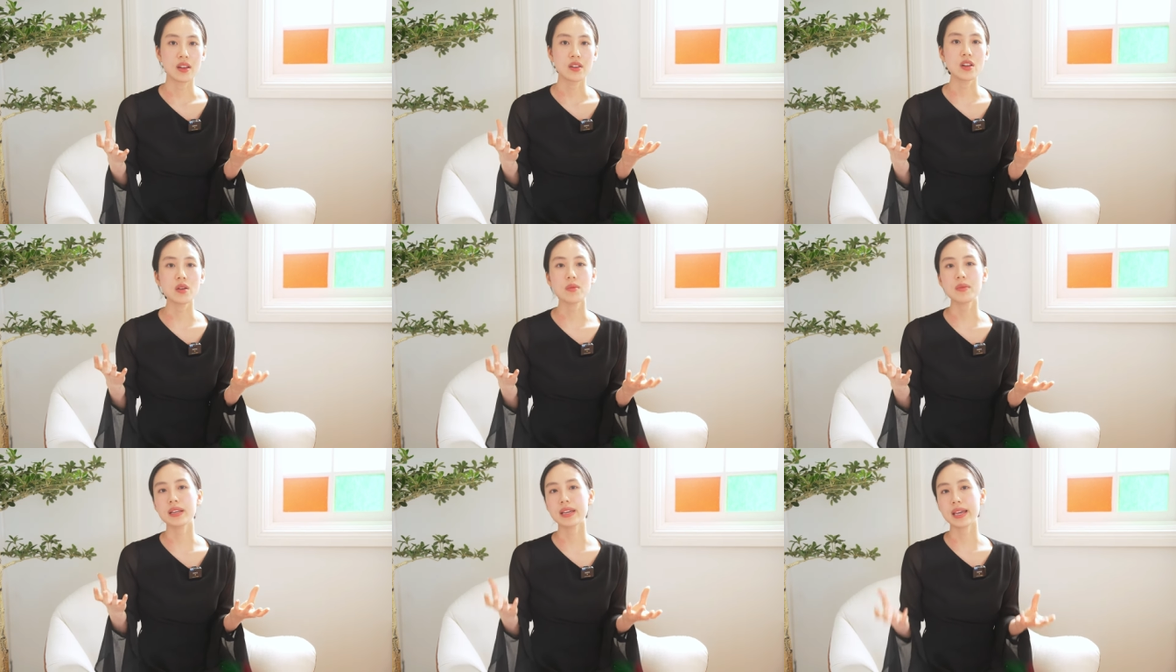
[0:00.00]

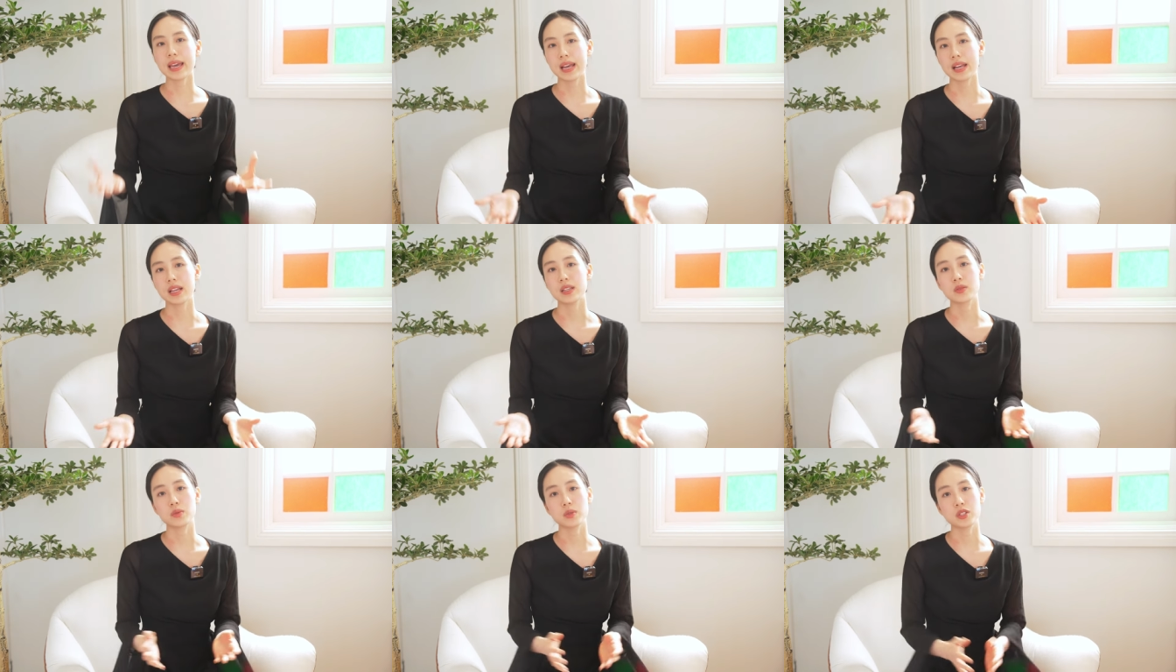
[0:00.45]
nobody
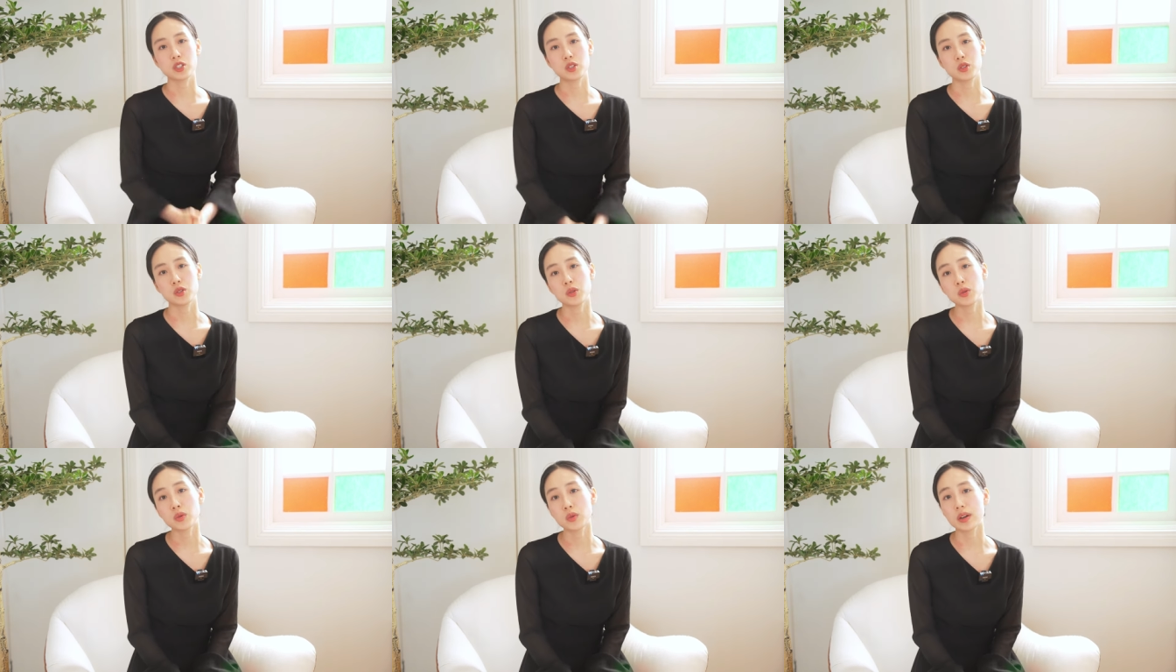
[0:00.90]
cares what you
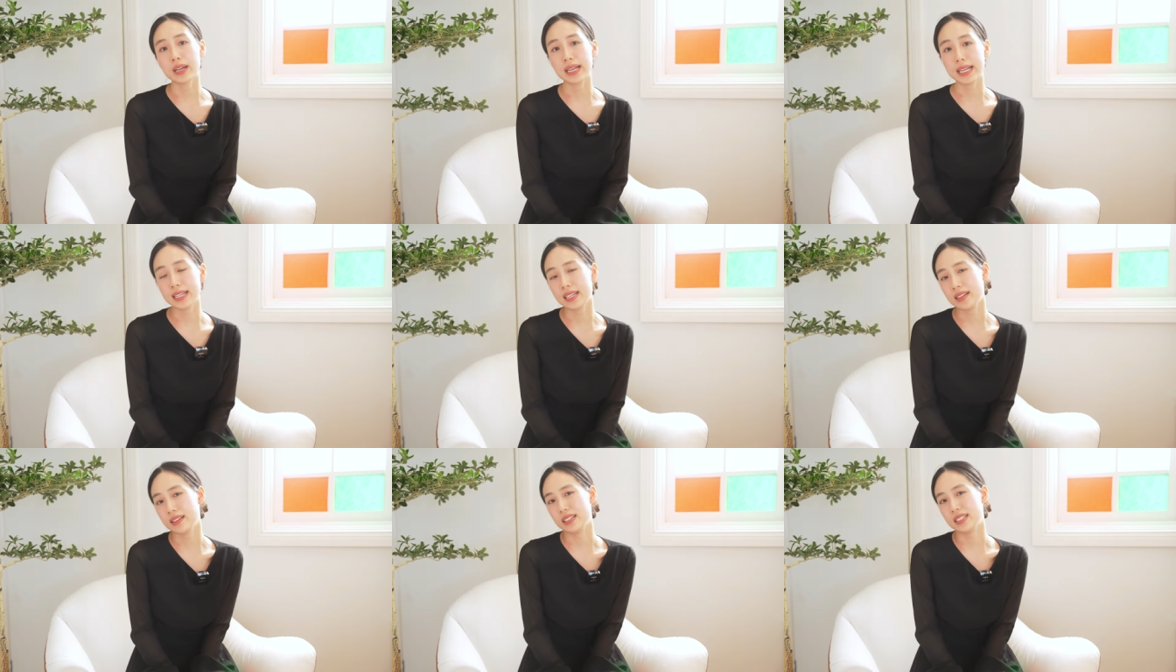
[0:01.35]
do or
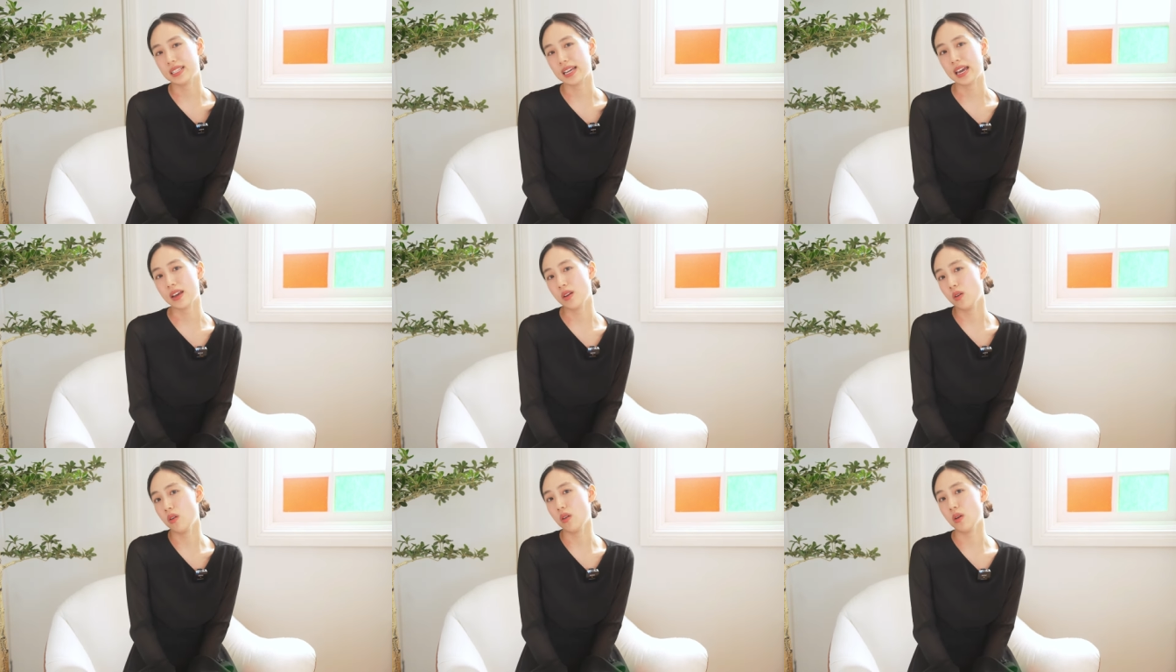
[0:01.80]
eat in a
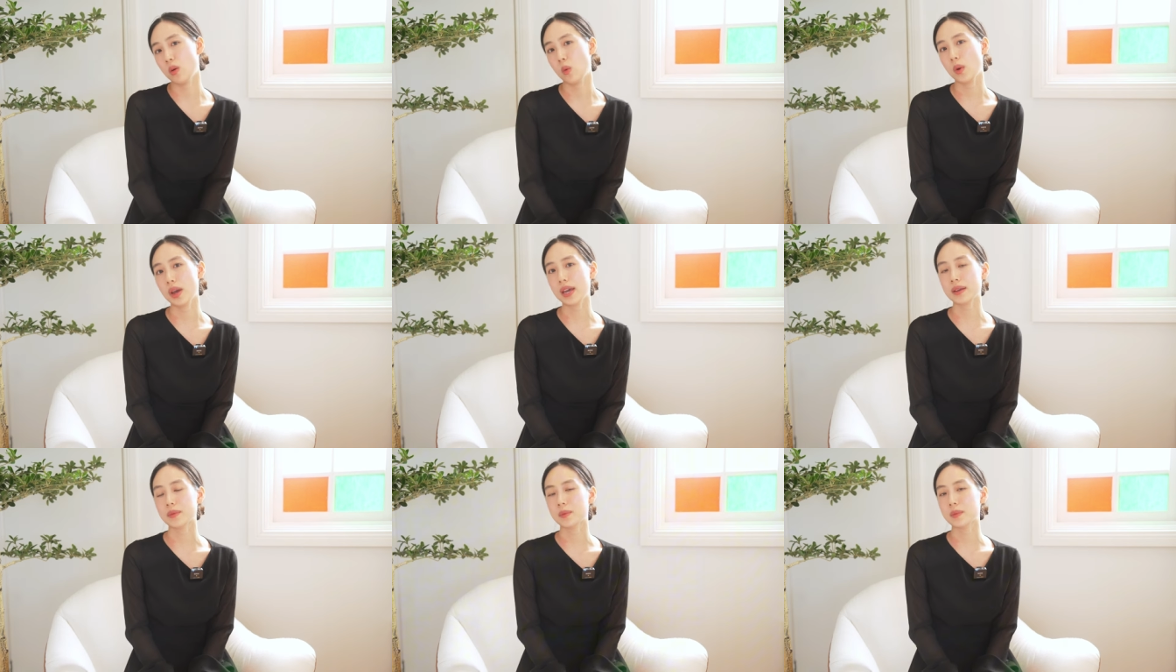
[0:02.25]
day or a
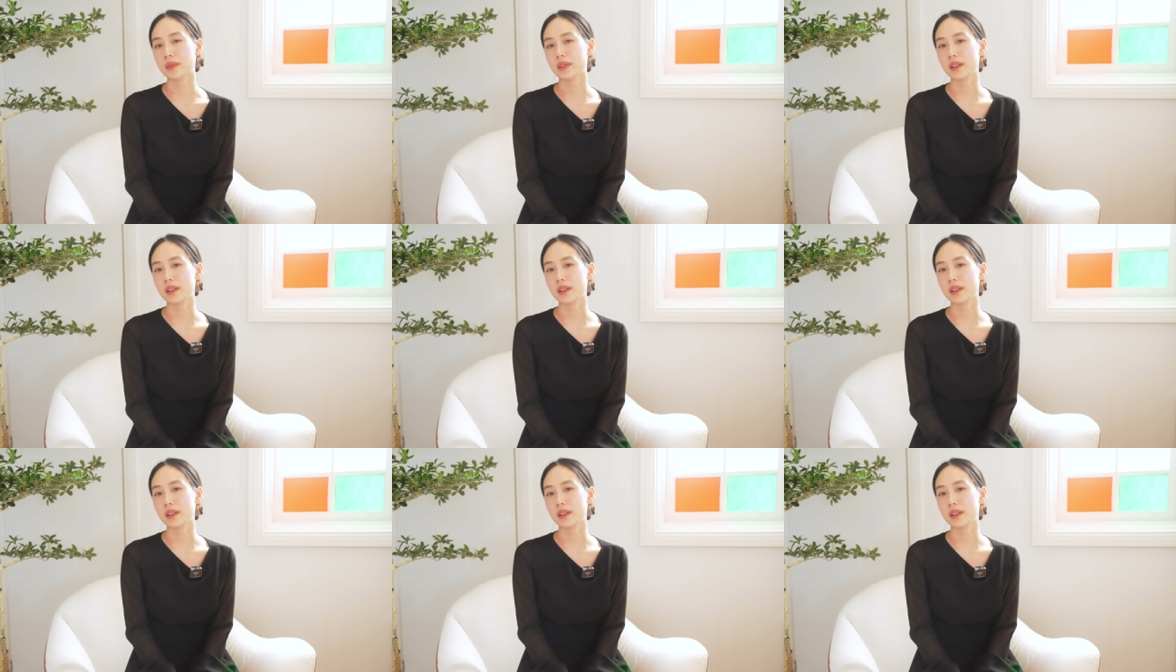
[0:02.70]
week.